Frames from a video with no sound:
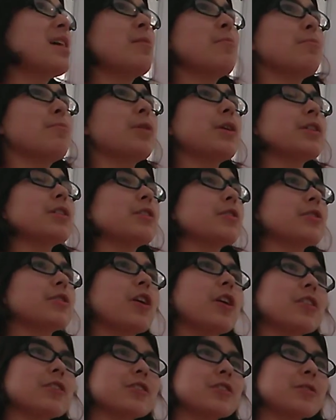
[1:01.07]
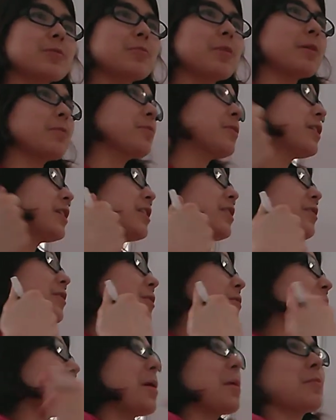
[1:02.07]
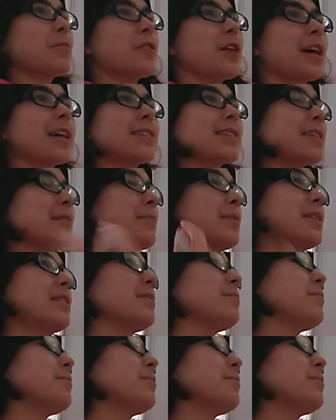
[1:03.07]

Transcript: put in your long-term memory, memorize, commit to